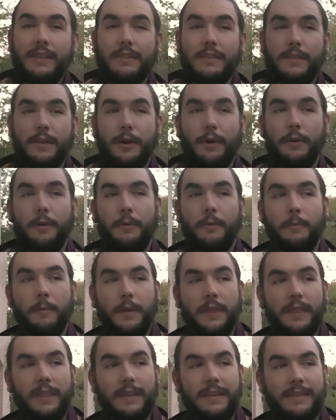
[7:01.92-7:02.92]
so
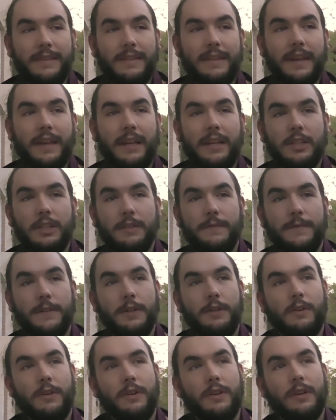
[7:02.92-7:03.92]
with this stage, if
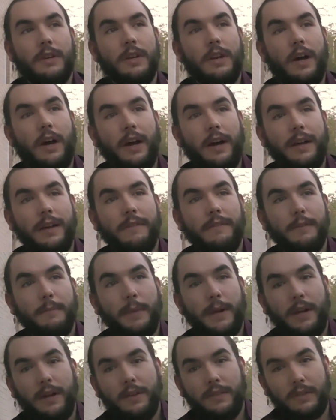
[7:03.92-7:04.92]
the
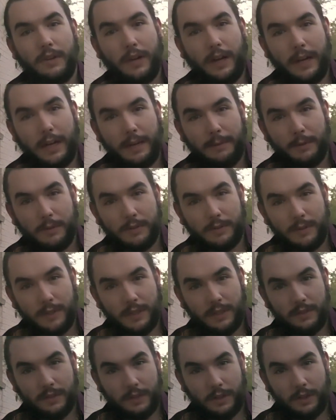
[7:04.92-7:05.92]
parents are not able to
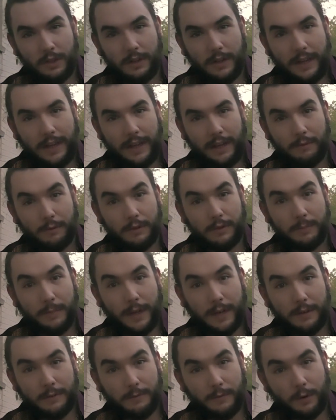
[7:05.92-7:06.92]
exert a
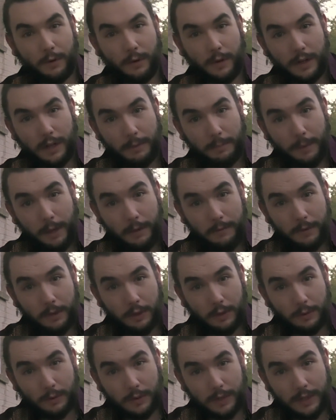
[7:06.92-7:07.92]
respect for and above
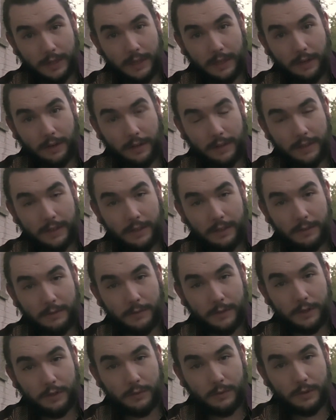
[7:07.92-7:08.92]
authority on the
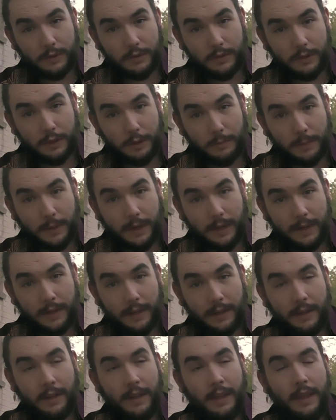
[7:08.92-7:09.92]
individual to their
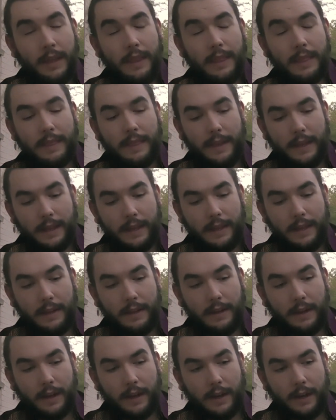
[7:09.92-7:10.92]
body,
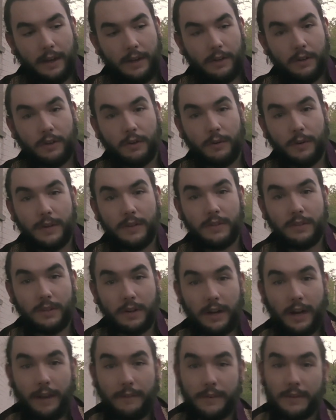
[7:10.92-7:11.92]
then you're going to
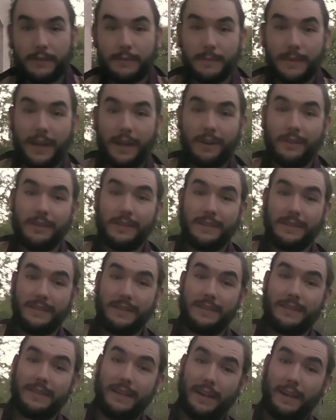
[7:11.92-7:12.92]
start having some
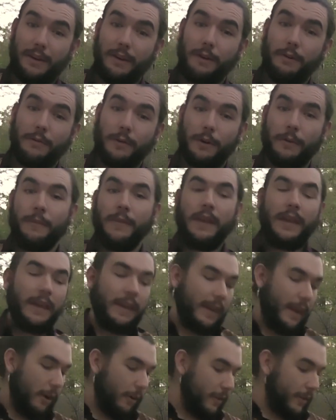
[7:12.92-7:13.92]
carelessness take over.
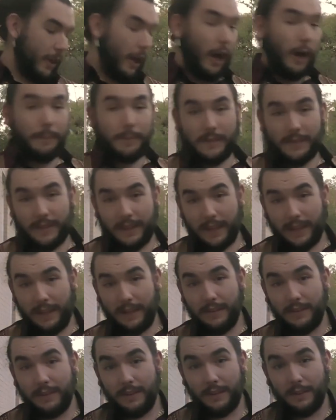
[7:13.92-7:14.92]
Now, on the opposite
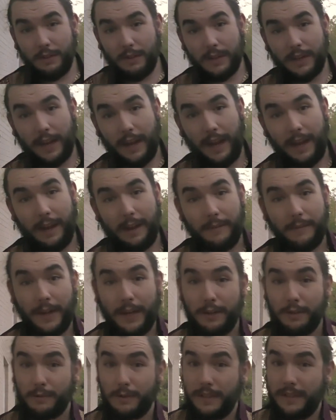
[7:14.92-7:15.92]
end, you could have
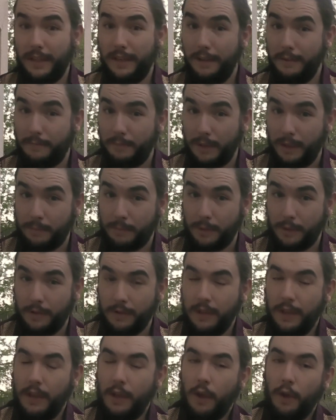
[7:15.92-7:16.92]
anal retentive
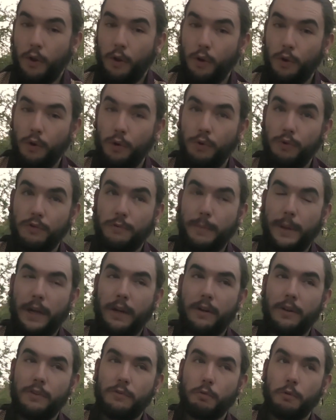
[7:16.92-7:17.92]
people whose
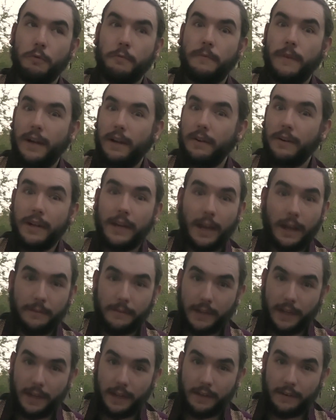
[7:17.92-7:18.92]
parents were very
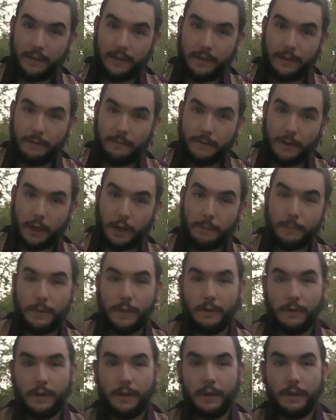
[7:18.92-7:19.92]
heavy-handed and very
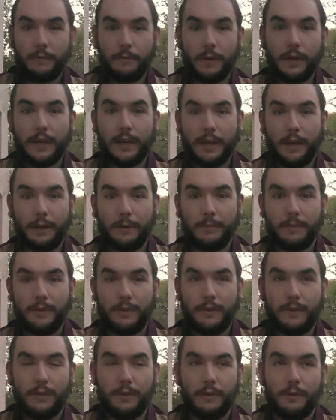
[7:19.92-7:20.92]
punitive when it comes
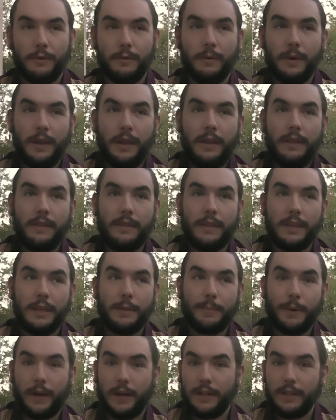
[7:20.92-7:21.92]
to the
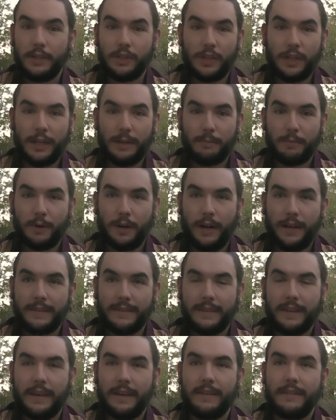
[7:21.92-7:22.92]
potty training
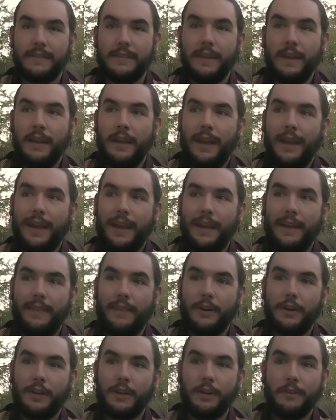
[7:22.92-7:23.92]
process. And
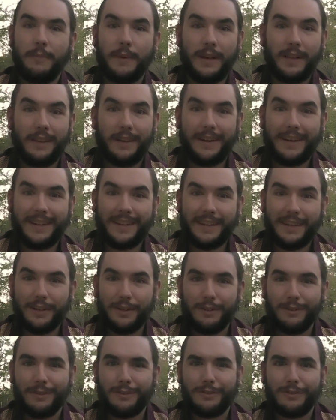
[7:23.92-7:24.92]
there could have been a lot of
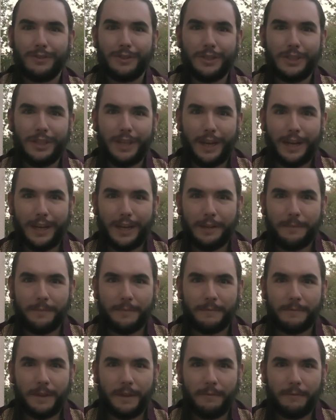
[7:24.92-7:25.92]
guilt or
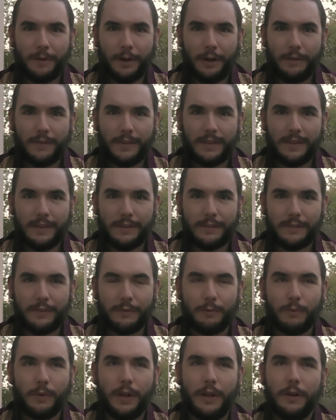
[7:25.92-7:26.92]
shame involved in this as
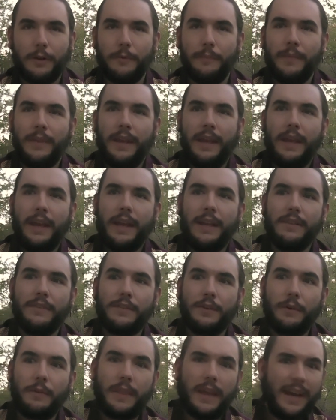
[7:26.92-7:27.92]
well. And
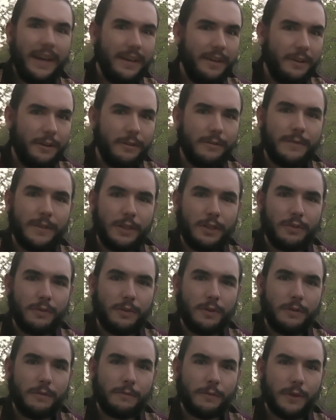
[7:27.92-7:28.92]
so that
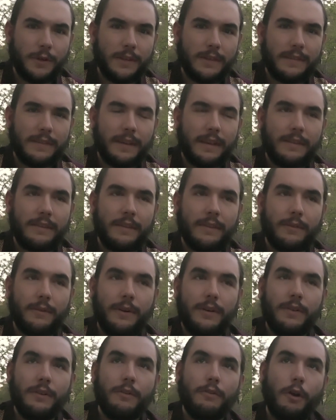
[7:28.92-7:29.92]
individual, Freud says, is
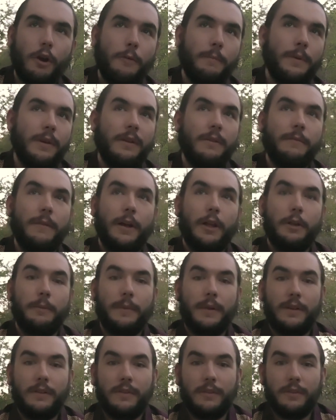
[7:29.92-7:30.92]
going to grow up and develop
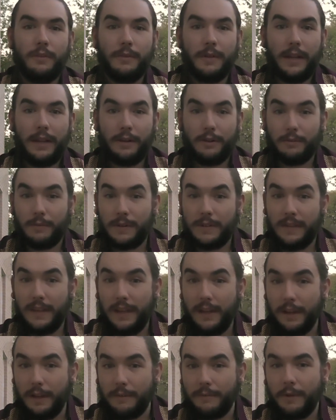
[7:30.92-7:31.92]
into an anal
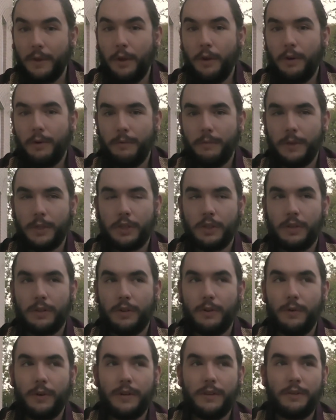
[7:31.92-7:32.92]
retentive, which are
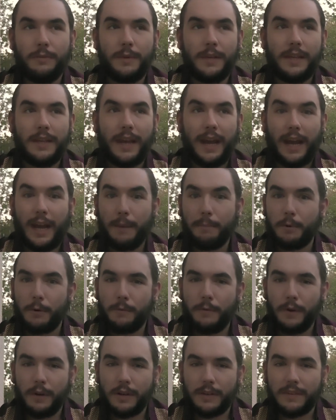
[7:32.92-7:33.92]
going to be
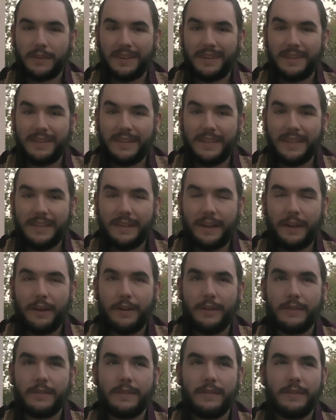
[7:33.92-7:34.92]
hyper-focused on
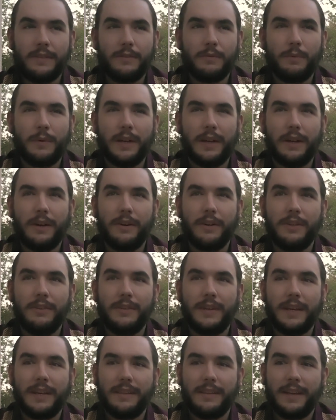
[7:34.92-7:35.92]
details. This is where you
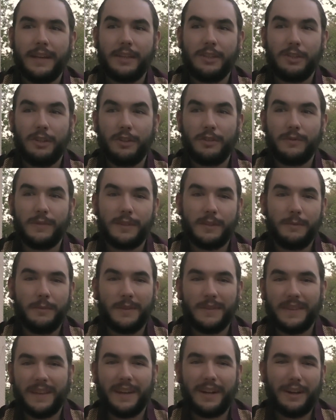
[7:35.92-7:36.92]
get jokes when
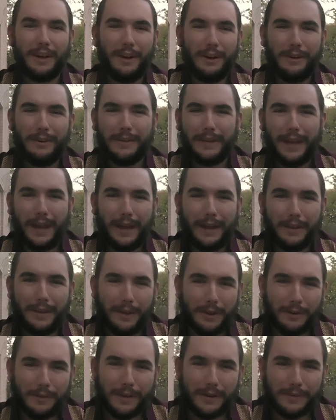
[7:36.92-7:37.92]
someone's like, oh yeah,
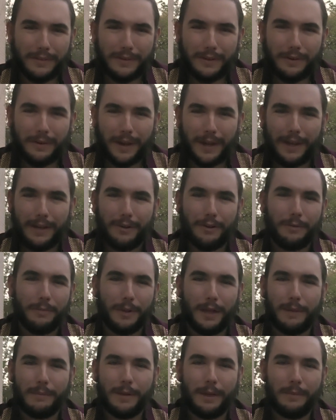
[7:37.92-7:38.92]
no, they're so anal,
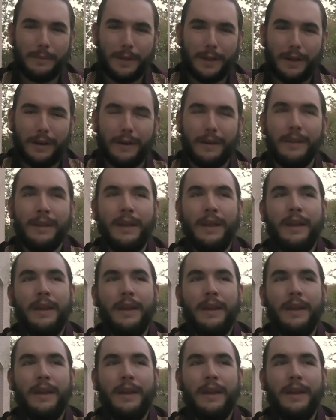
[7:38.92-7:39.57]
blah, blah, blah.